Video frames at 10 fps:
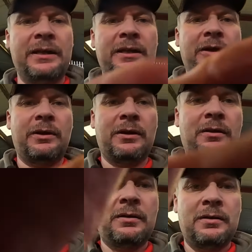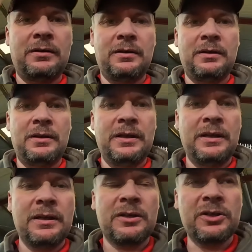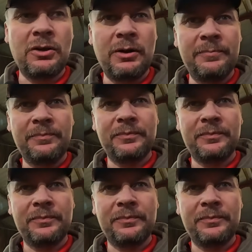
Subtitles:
anyway. So